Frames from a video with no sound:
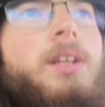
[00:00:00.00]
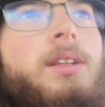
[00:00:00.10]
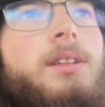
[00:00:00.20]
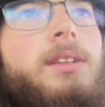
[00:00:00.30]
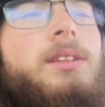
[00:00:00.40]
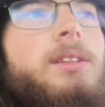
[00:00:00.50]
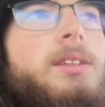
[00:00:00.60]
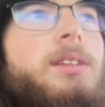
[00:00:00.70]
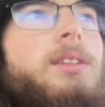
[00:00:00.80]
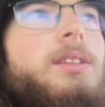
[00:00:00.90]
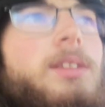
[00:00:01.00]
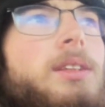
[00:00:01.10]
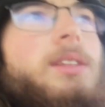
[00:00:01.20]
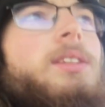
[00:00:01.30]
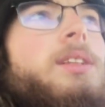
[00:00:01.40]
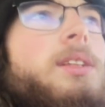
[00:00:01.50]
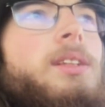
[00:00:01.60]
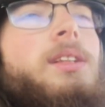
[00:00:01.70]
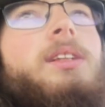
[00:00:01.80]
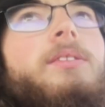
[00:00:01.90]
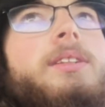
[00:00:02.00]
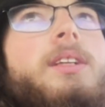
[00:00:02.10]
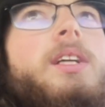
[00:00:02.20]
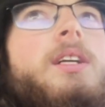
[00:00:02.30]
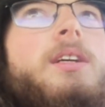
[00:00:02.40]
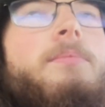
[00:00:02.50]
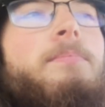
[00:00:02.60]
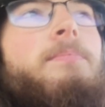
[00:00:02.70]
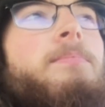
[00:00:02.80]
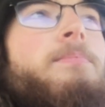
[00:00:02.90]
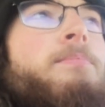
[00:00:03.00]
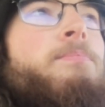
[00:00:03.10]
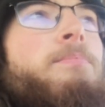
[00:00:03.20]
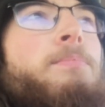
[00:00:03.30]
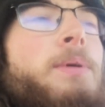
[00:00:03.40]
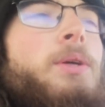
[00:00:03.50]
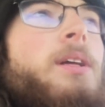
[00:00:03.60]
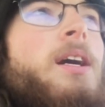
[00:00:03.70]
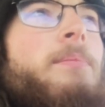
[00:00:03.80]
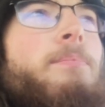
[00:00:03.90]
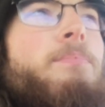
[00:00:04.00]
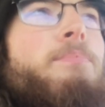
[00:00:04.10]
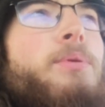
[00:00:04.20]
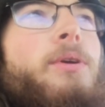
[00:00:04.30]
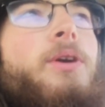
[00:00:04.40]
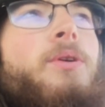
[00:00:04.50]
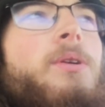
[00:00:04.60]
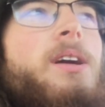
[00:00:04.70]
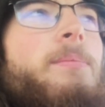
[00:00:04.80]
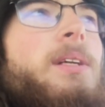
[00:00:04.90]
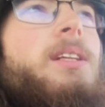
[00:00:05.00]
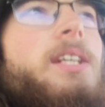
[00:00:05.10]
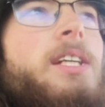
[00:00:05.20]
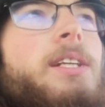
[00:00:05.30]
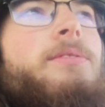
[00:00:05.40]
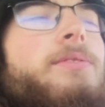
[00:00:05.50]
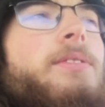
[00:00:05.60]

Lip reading: It was a Coulam Pro, I believe,